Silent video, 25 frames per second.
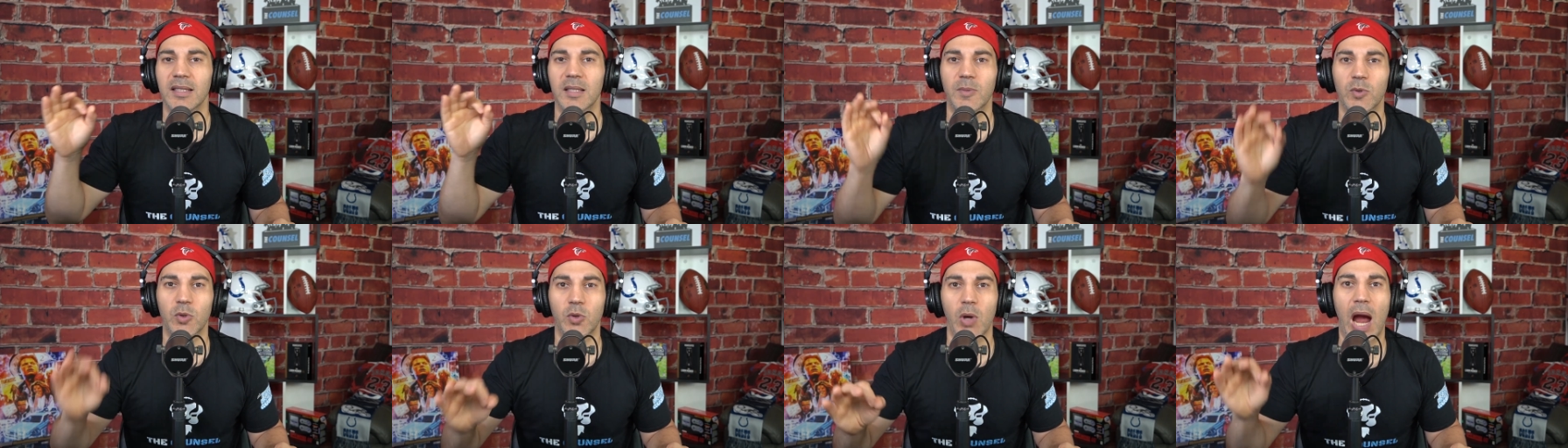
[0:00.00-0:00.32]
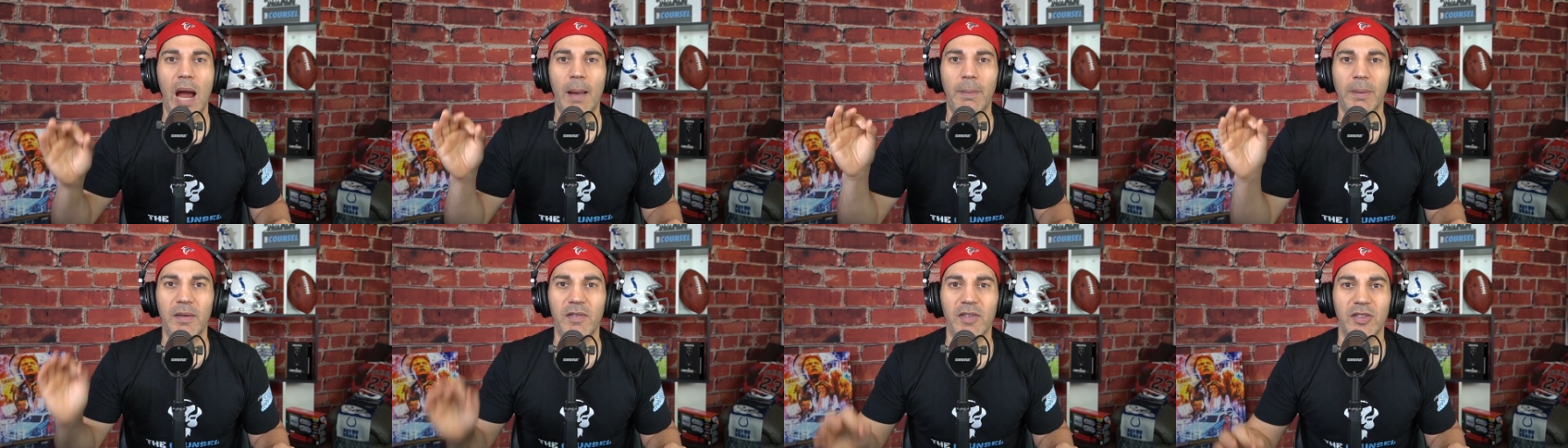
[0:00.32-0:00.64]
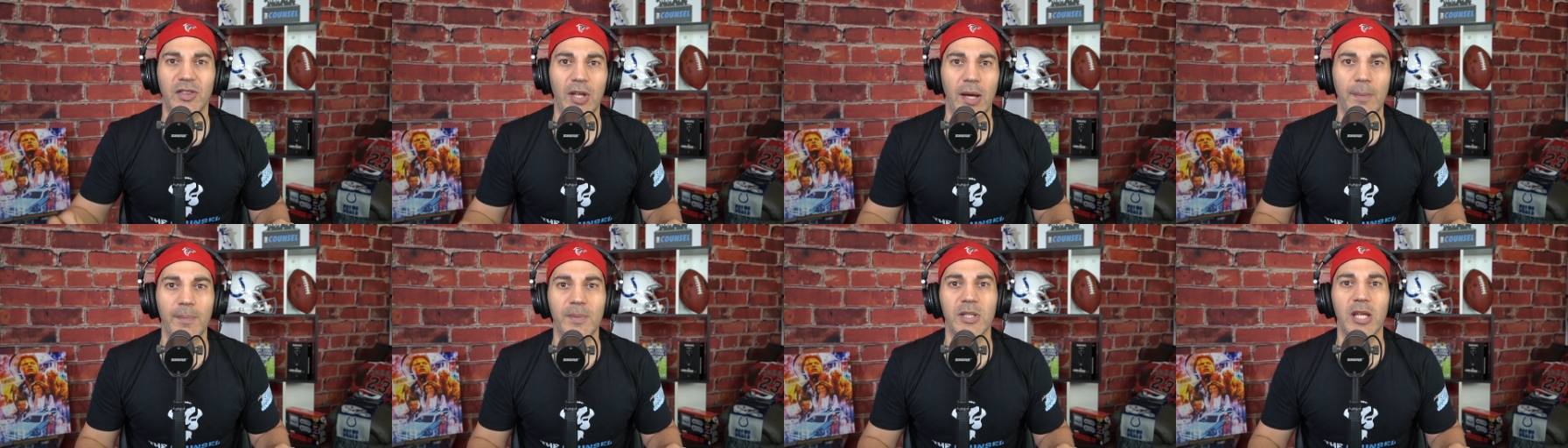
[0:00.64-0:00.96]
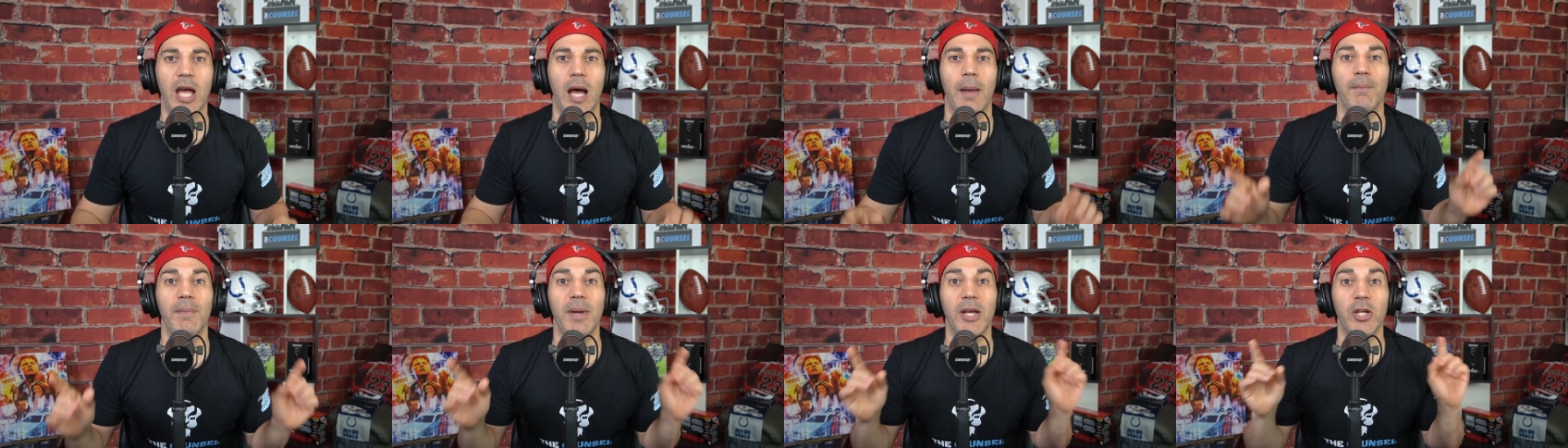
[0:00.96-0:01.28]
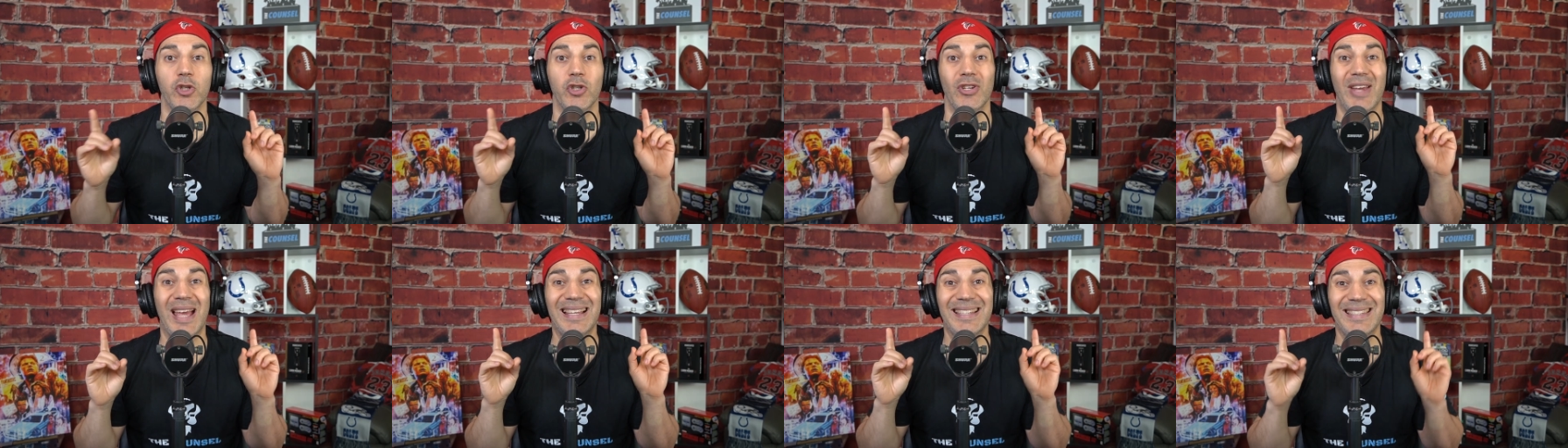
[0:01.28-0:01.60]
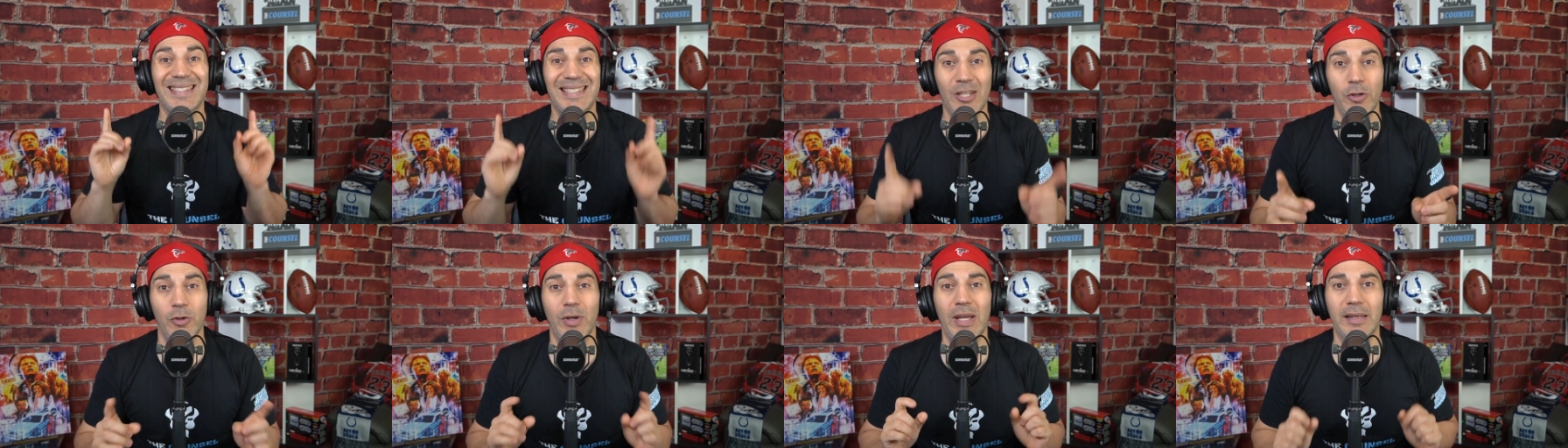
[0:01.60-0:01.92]
Subscribe, leave a thumbs up. Make sure you
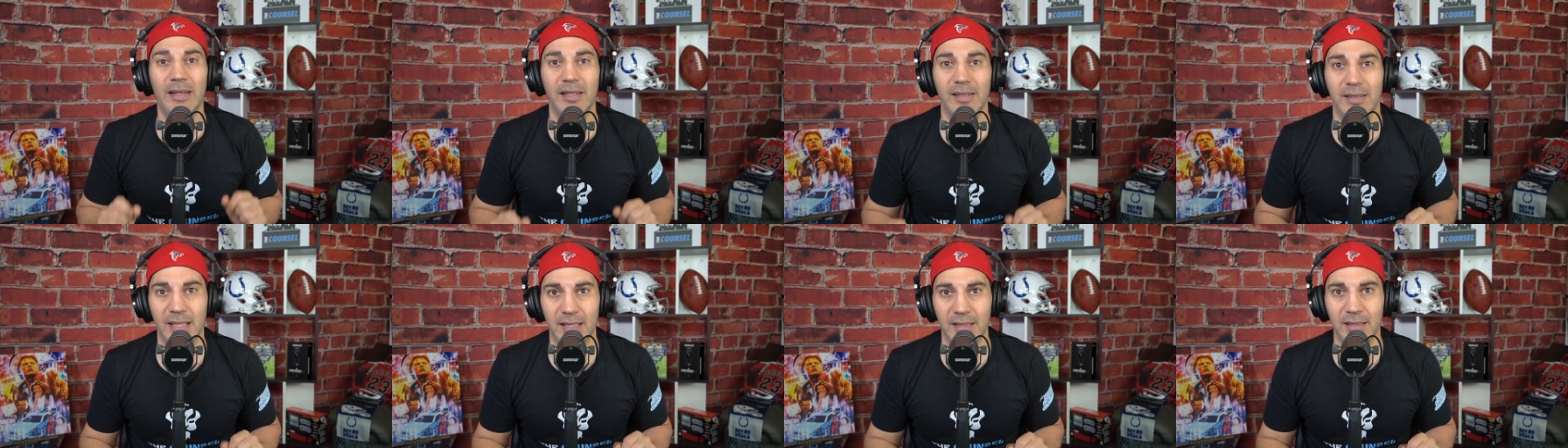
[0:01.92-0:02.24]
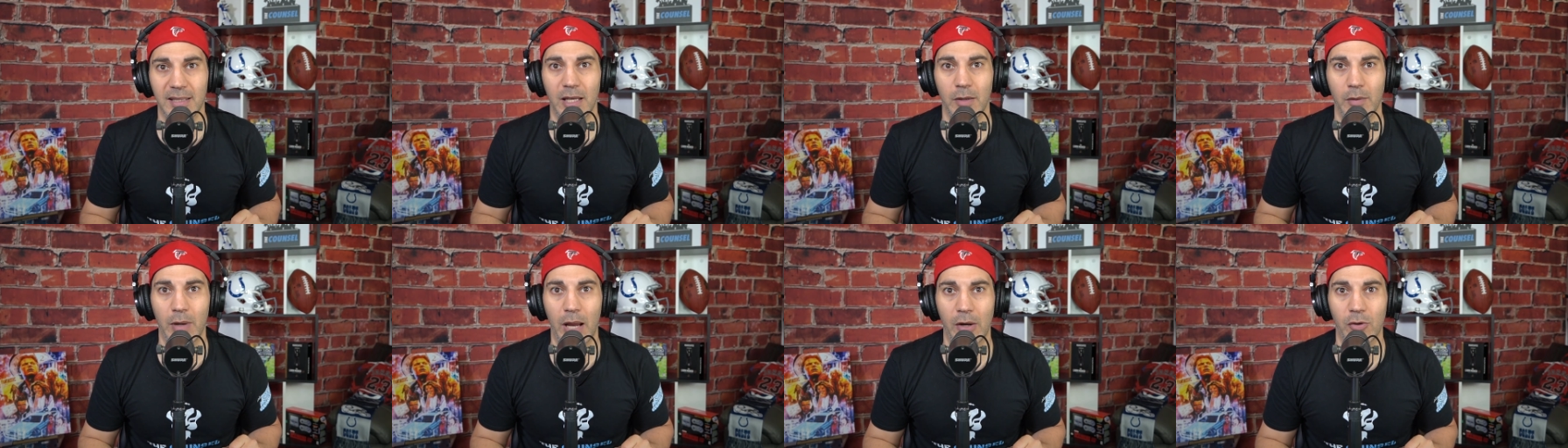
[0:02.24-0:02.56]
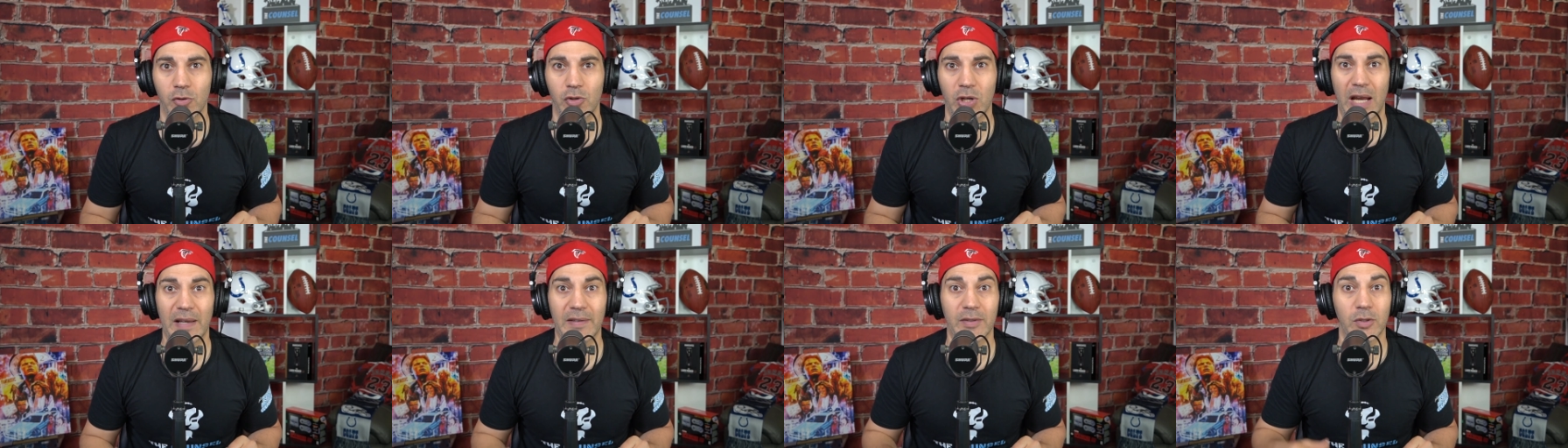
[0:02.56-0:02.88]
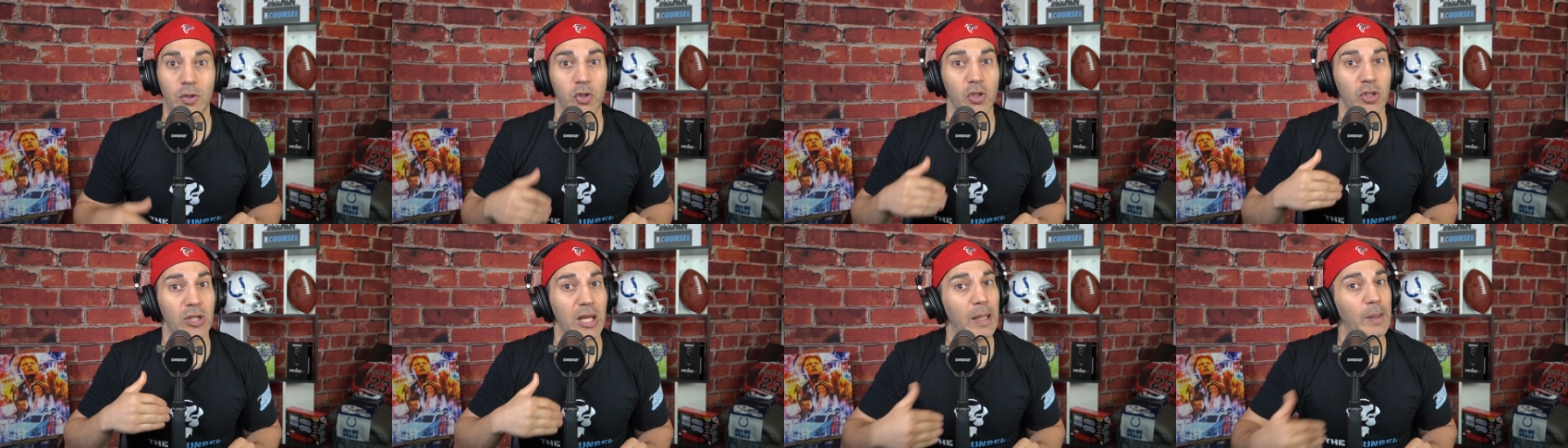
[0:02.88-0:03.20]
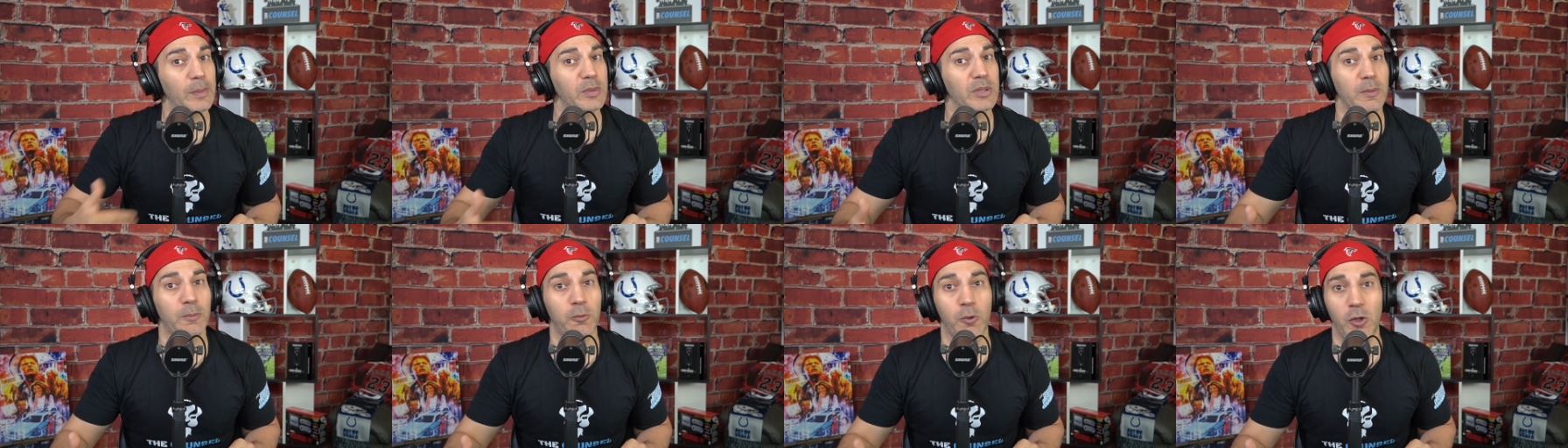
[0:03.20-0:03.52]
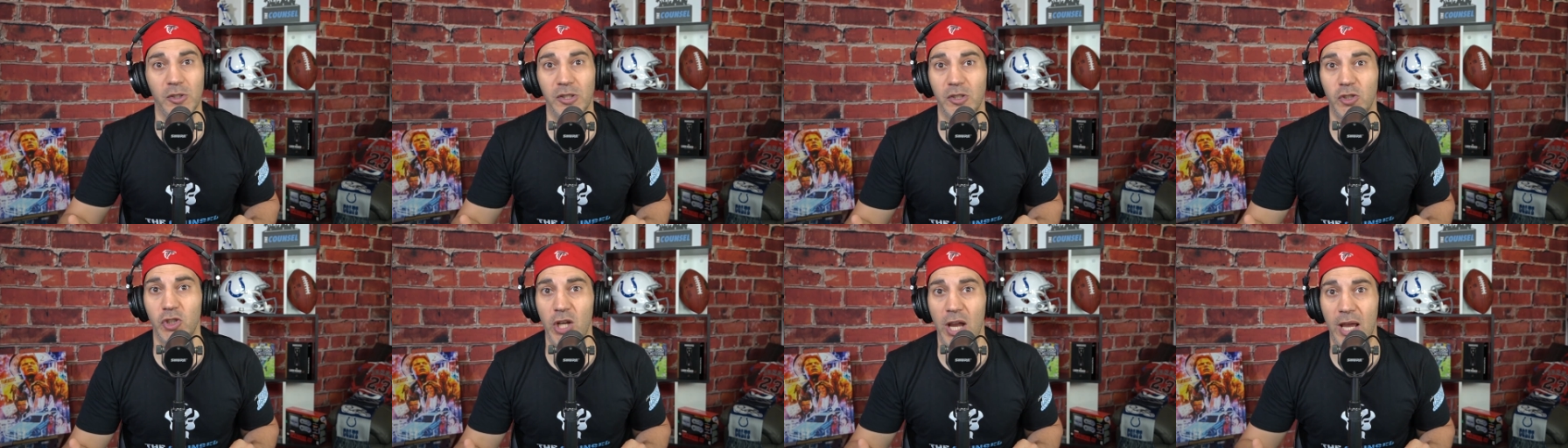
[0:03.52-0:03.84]
guys do get the 16 round draft solution, help
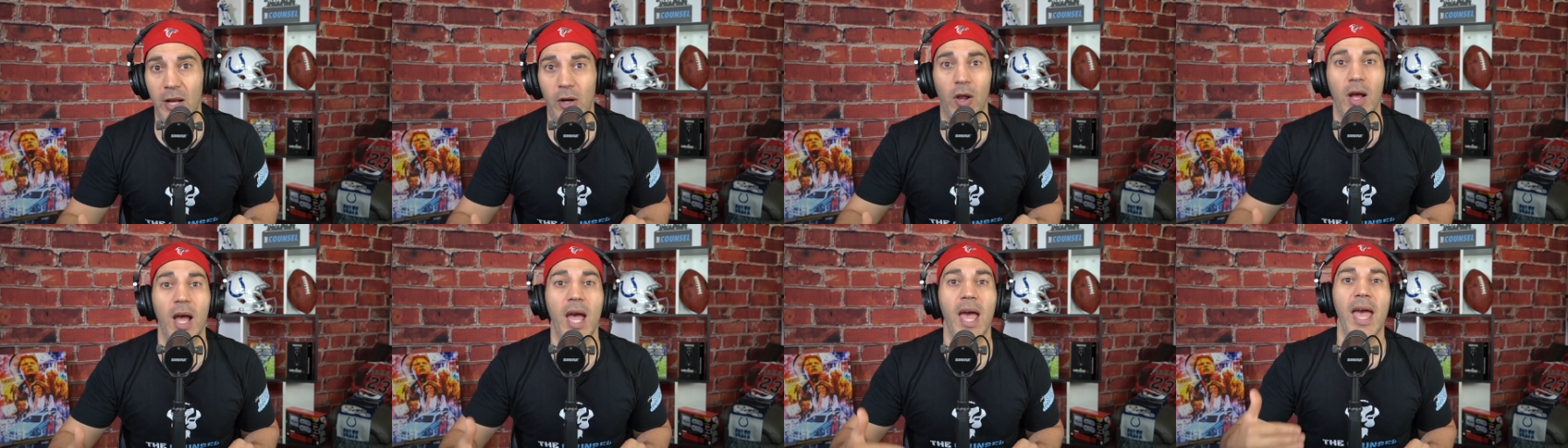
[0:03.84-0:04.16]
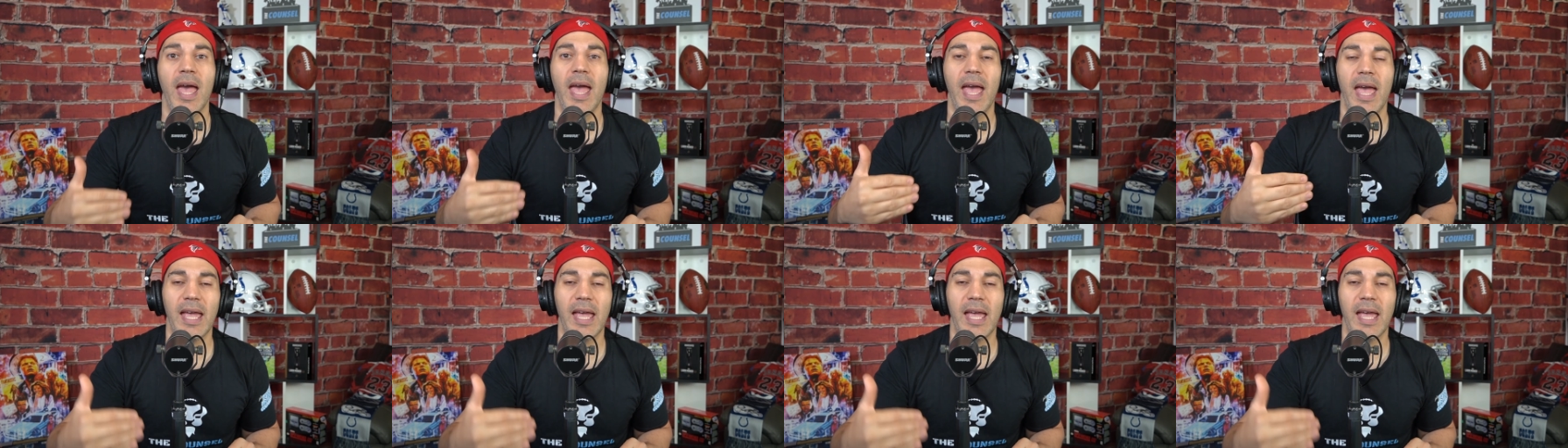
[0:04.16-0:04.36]
support the channel,